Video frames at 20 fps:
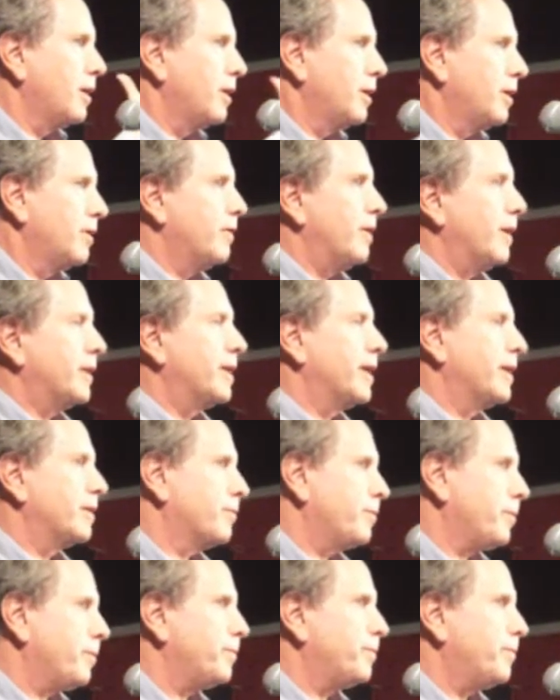
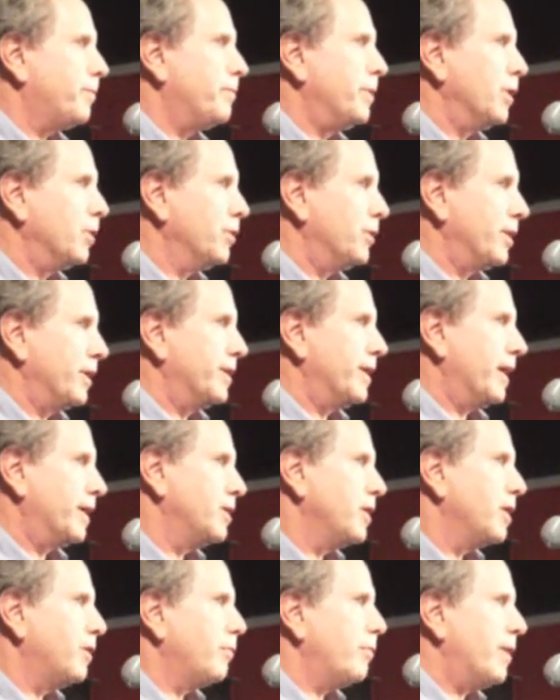that building
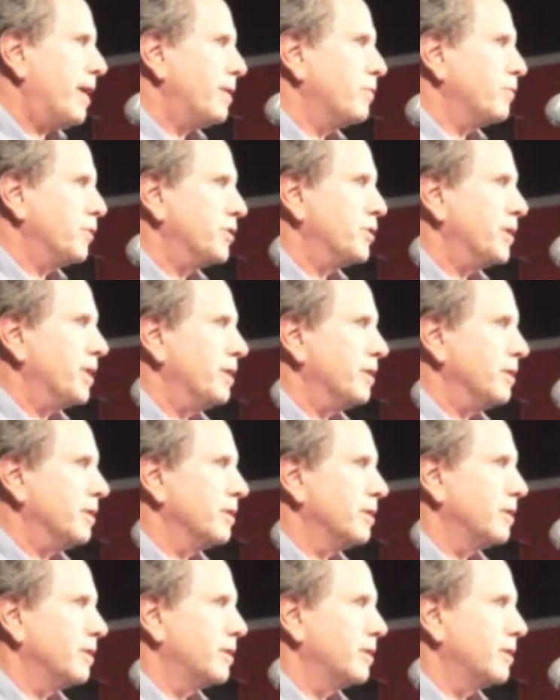that young man was in